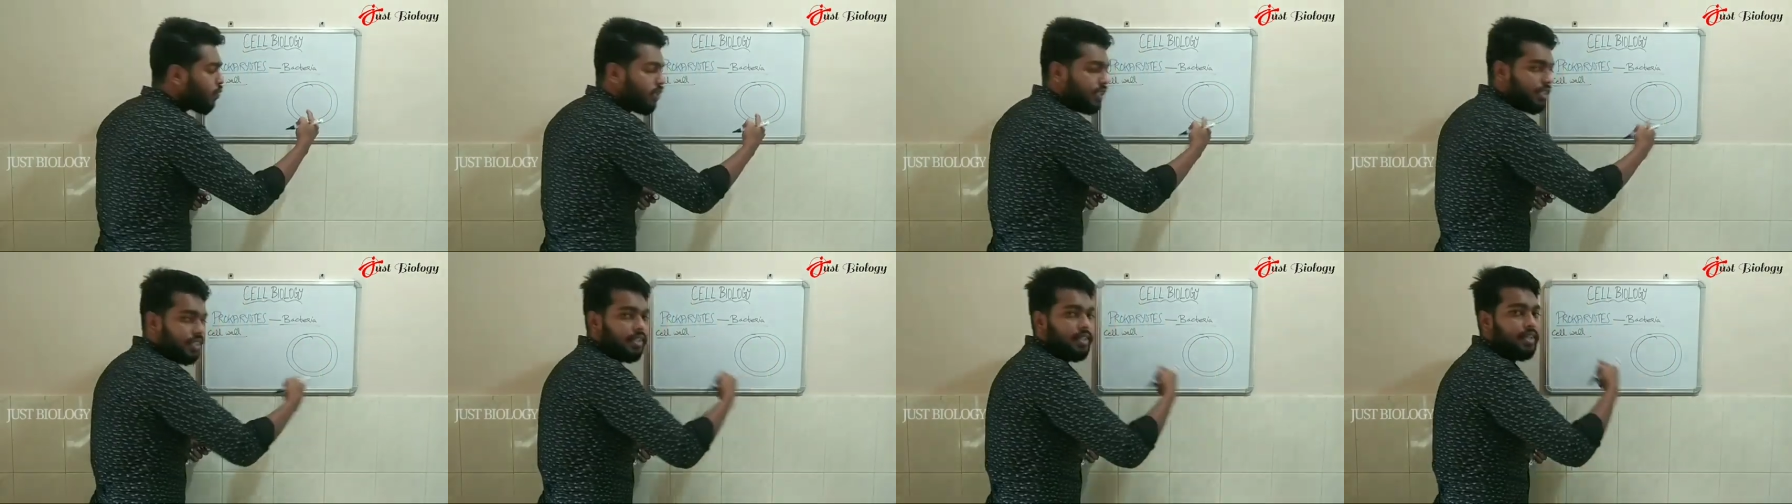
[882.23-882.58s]

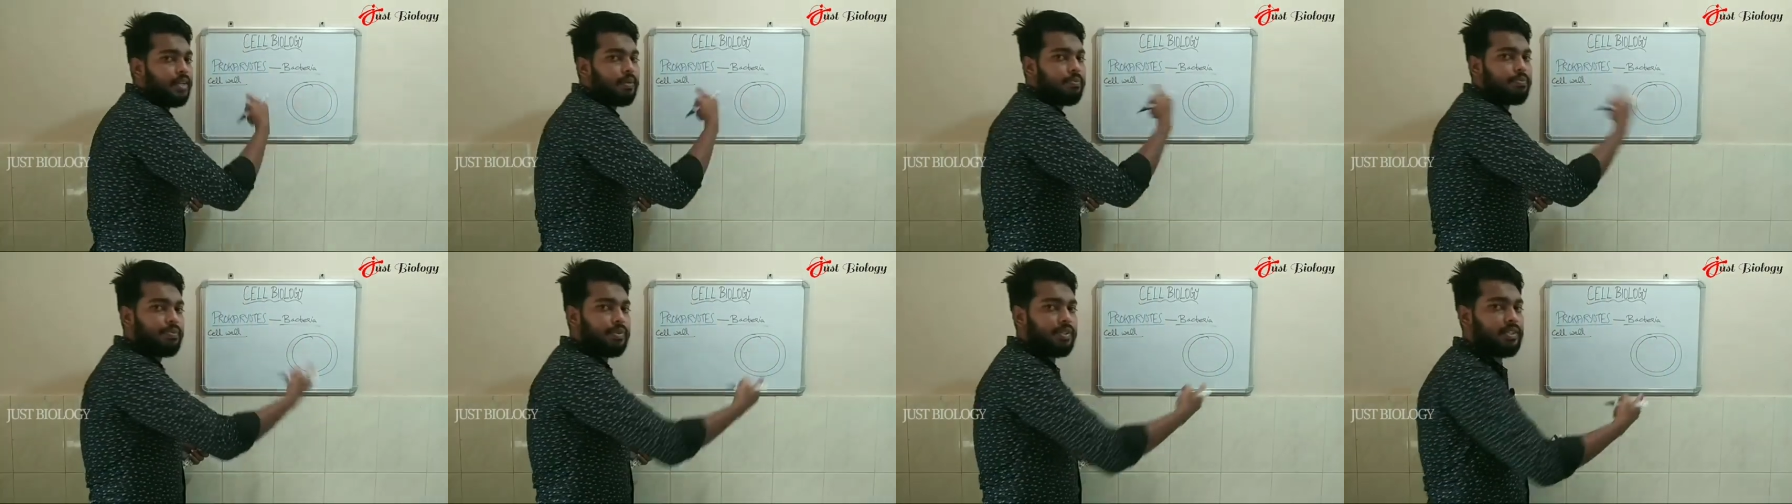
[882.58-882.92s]
which
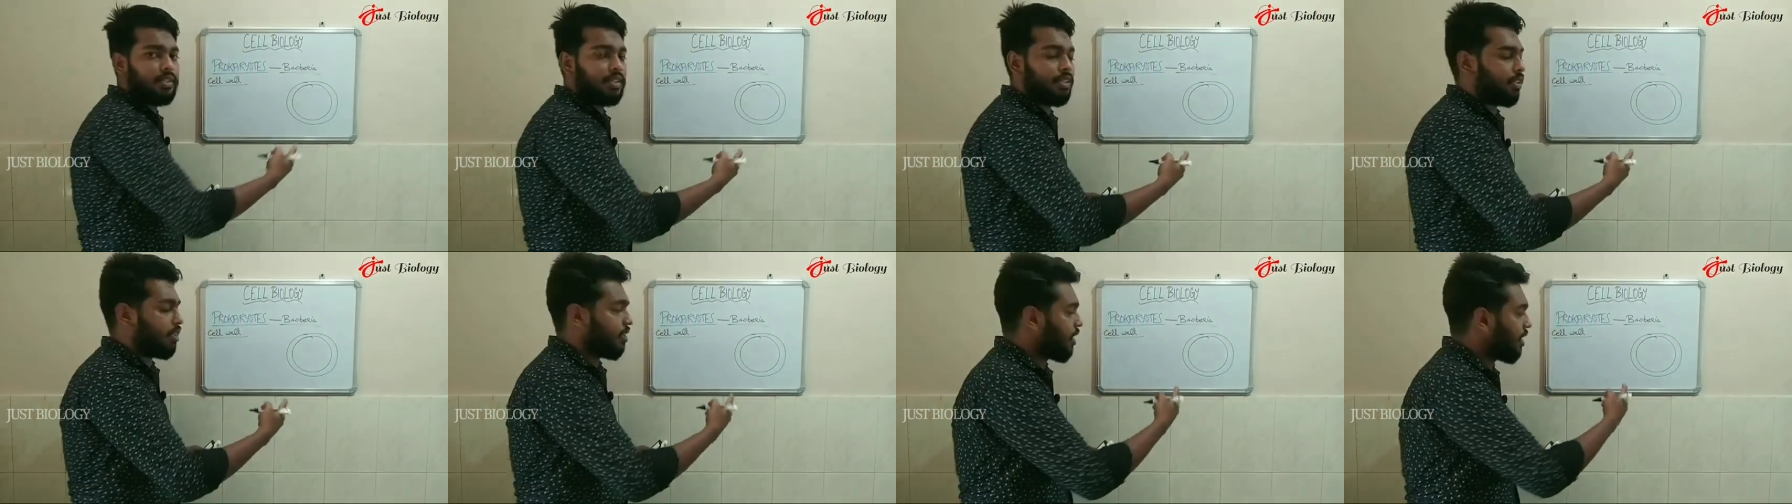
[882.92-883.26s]

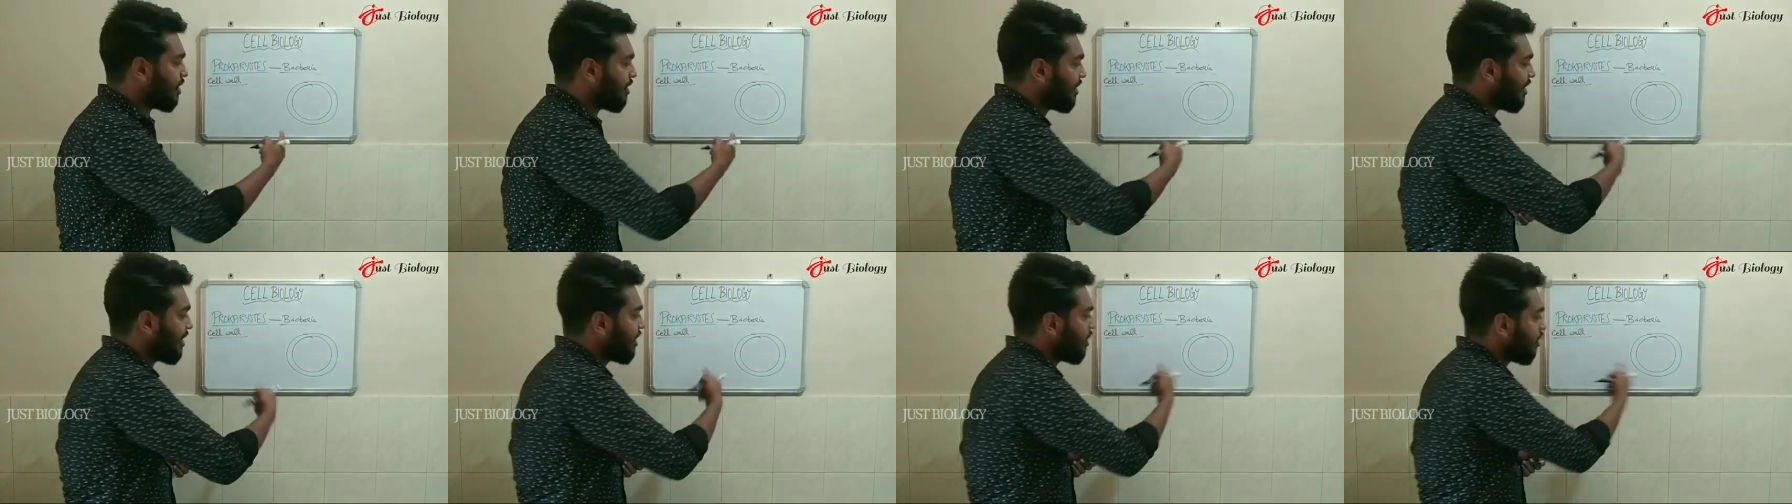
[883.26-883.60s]
represents,
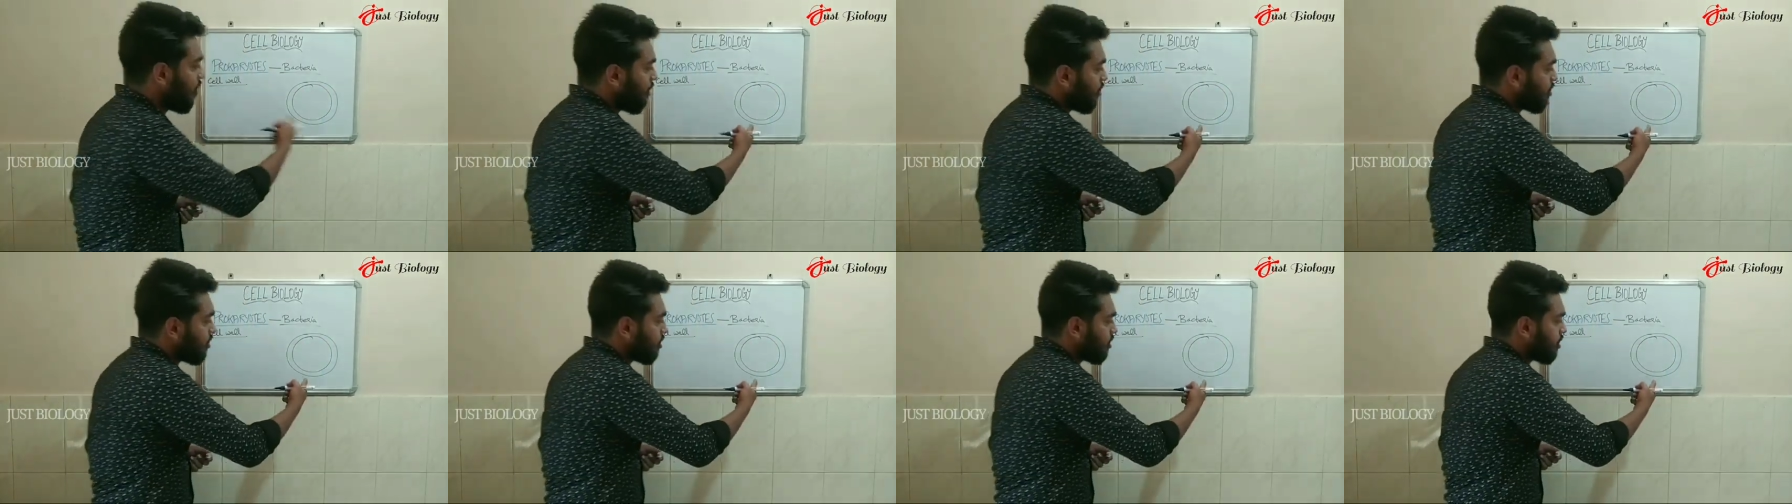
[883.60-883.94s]
that
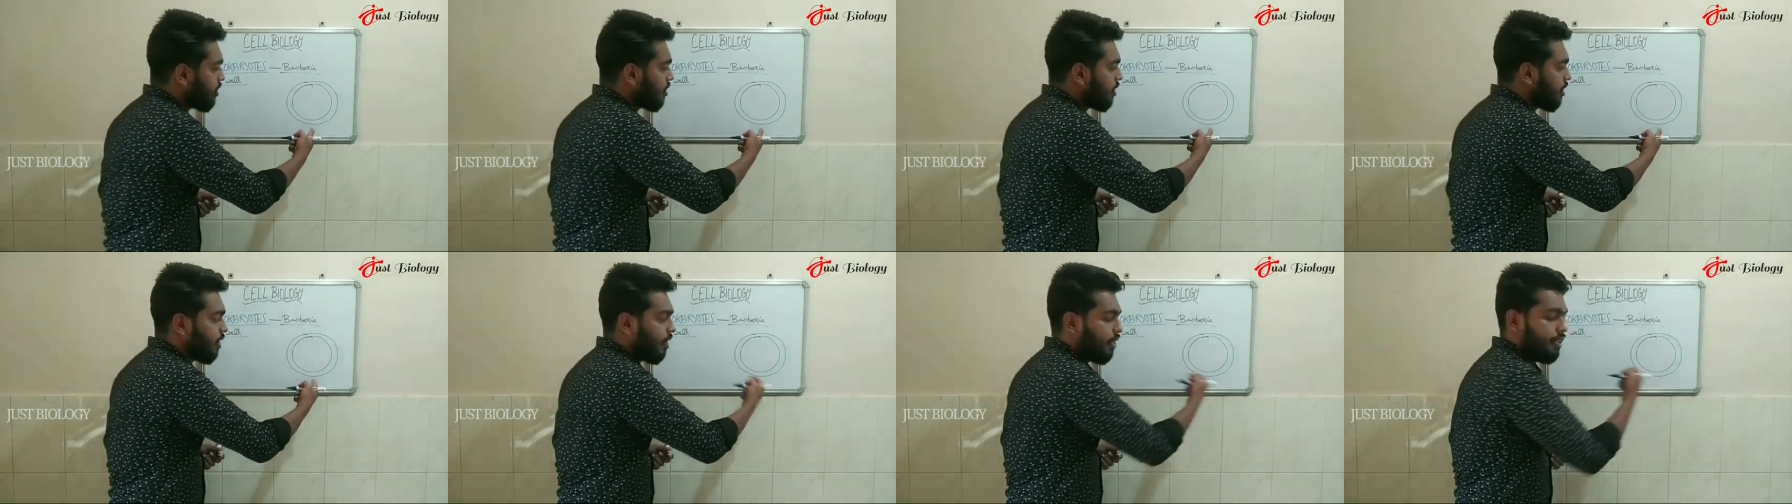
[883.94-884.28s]
denotes